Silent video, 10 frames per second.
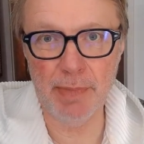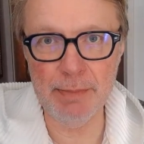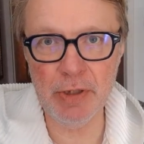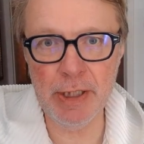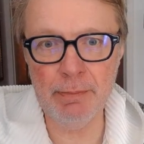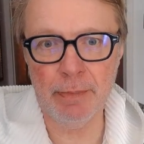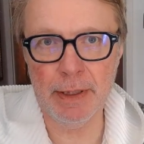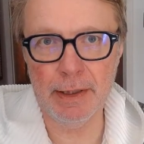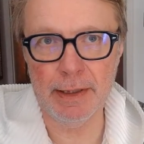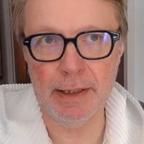
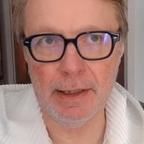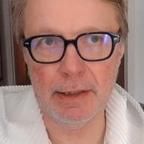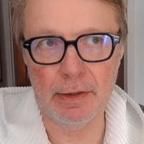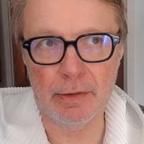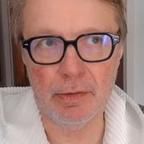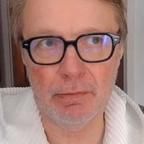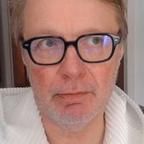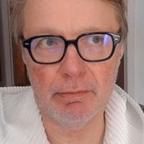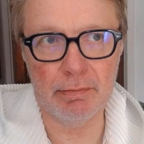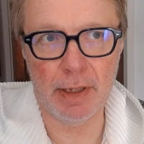MGM and
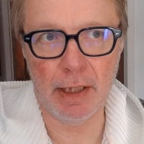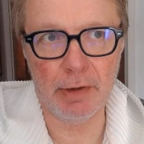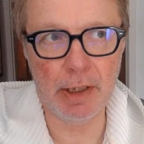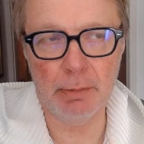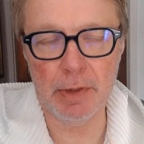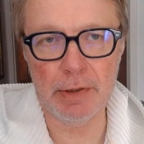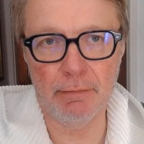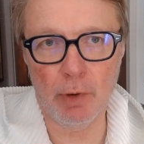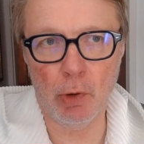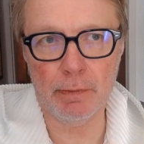other companies
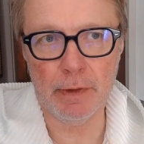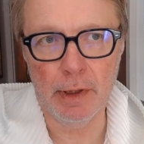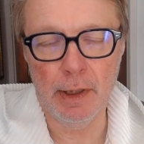involved